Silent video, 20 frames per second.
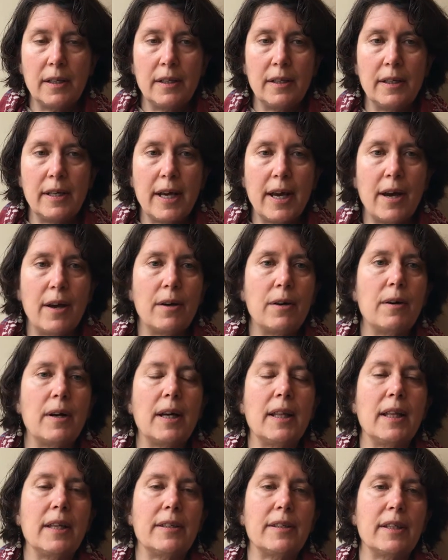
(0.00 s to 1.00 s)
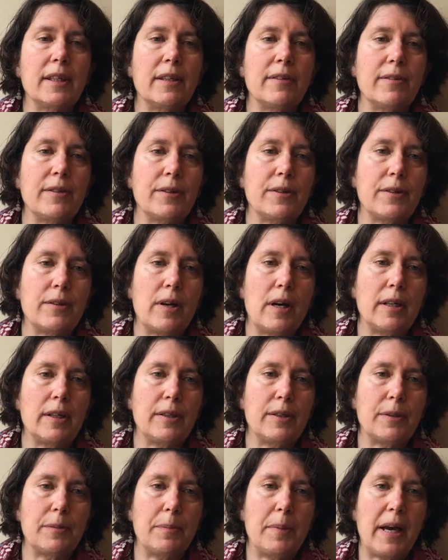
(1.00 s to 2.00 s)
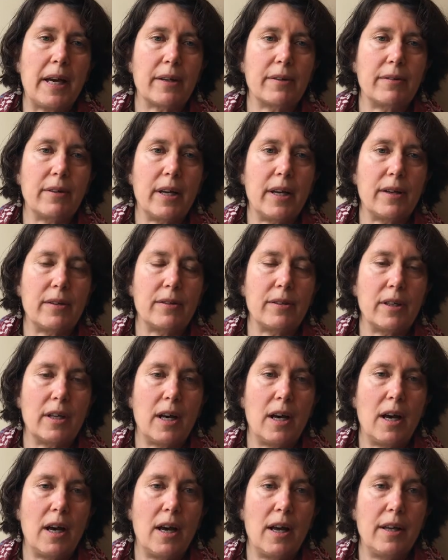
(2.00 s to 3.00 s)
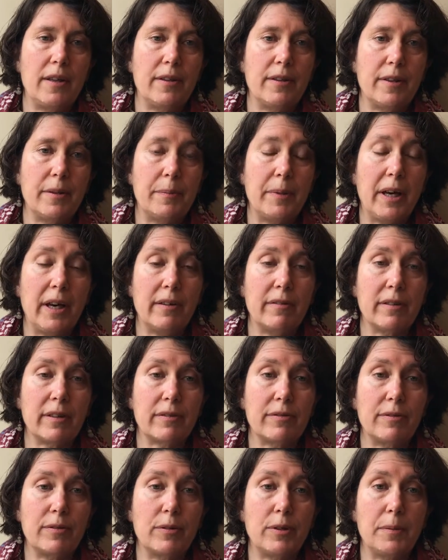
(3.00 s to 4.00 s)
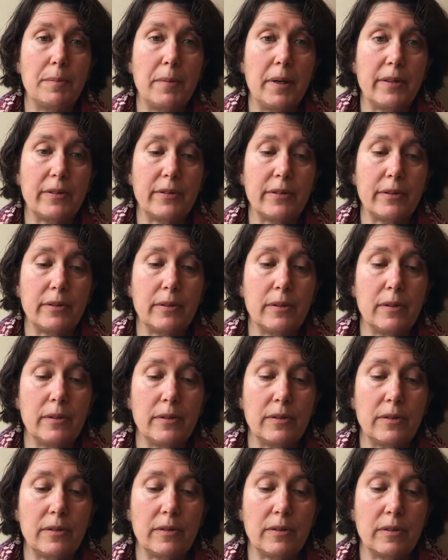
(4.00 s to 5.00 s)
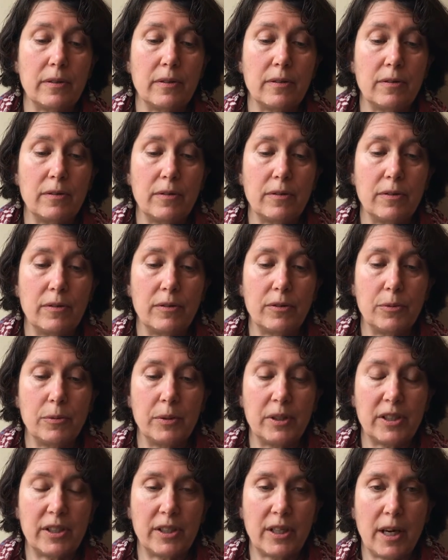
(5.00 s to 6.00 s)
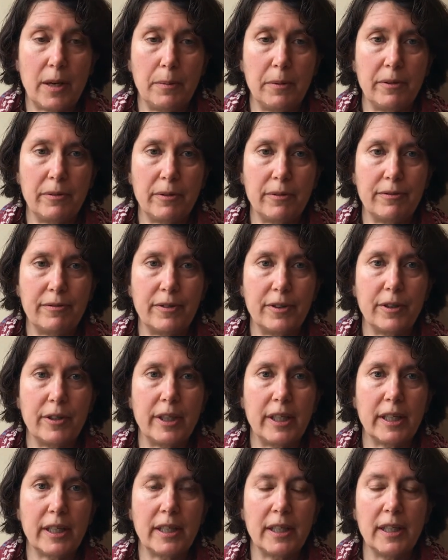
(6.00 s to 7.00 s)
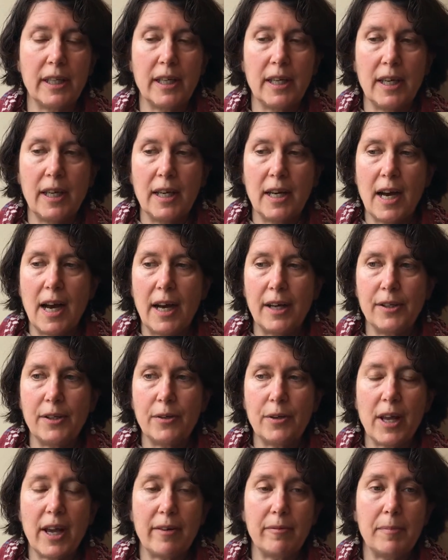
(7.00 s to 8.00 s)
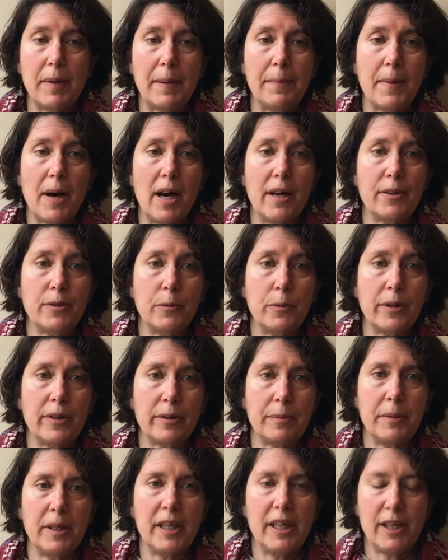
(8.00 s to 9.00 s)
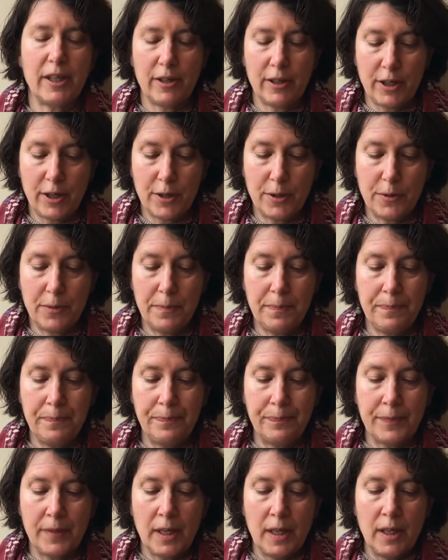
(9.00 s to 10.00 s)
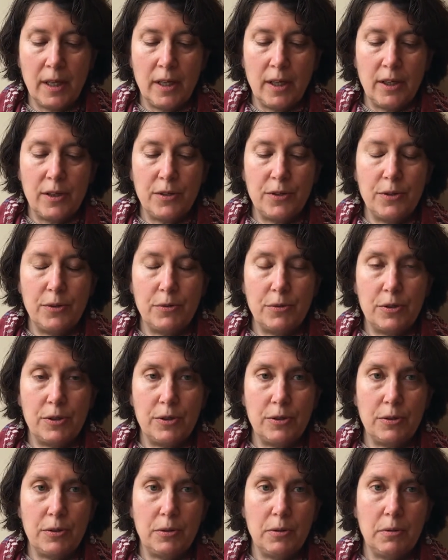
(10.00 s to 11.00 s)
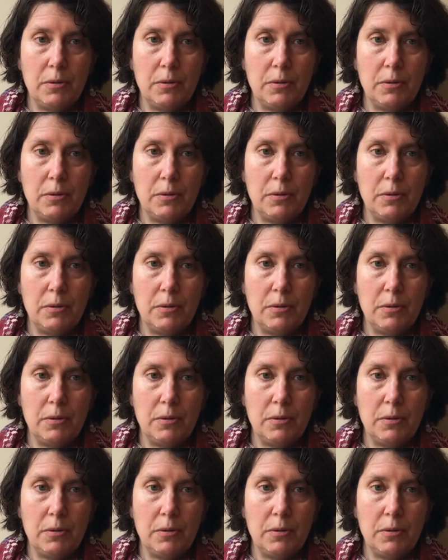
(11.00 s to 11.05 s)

Now I'd like to give you a little background on the pelvic floor muscles, to which I'll be referring. I don't have my model with me here at home due to